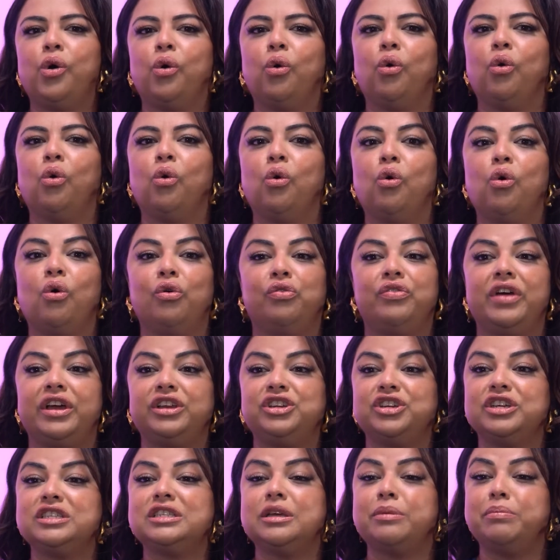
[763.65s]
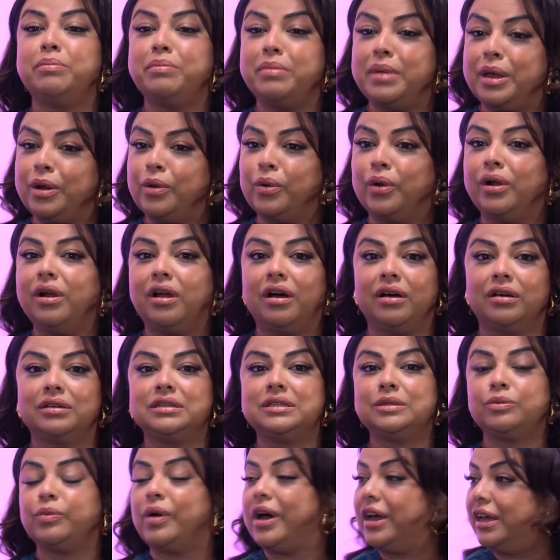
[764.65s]
or they're just a middle
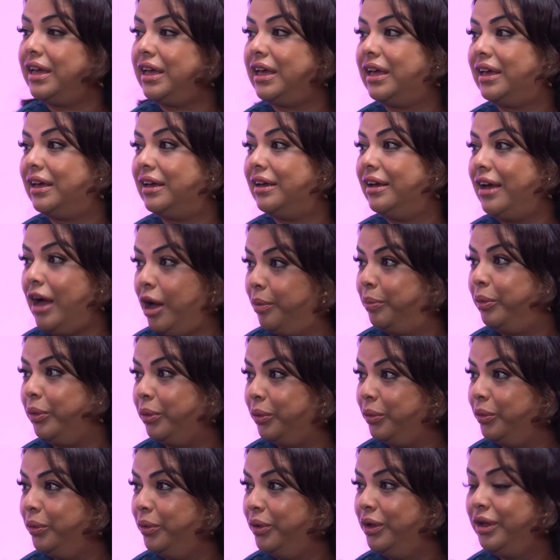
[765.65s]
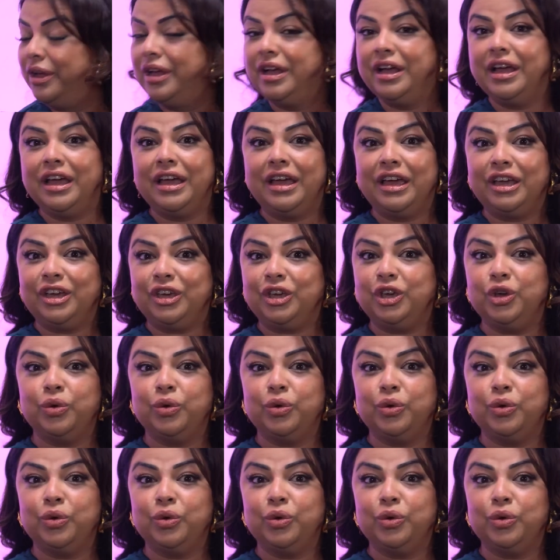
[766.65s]
class working couple, mm.